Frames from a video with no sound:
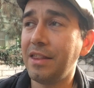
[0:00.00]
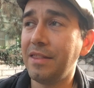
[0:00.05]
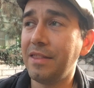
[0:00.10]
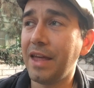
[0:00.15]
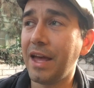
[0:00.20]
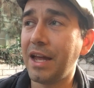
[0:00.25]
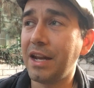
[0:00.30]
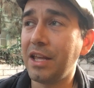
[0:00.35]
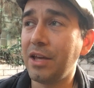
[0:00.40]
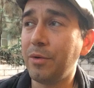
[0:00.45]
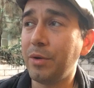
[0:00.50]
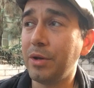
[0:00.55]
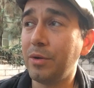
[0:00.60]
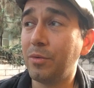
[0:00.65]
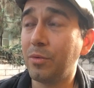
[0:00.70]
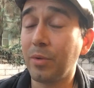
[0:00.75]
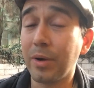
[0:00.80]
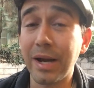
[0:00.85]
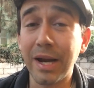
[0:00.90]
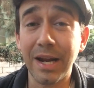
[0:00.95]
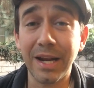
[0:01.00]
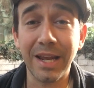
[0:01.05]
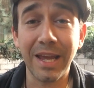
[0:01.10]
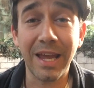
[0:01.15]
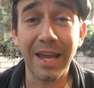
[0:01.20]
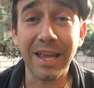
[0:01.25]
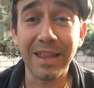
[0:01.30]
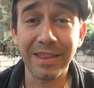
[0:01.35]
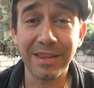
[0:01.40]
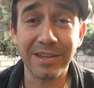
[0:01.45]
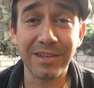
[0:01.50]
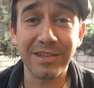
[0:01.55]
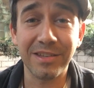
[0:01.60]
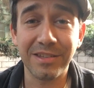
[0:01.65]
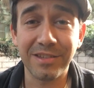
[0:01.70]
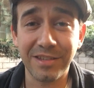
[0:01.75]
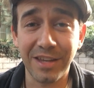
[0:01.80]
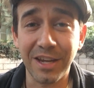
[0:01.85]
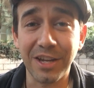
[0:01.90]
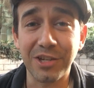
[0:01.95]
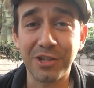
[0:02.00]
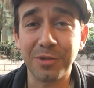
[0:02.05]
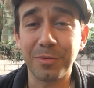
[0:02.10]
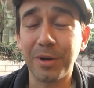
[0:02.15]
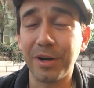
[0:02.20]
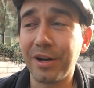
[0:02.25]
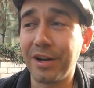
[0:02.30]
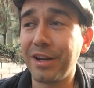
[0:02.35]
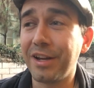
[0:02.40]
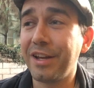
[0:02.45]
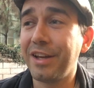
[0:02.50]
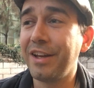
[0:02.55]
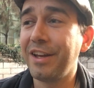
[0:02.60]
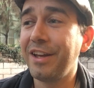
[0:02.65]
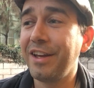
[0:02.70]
that it would rain in the sanctuary.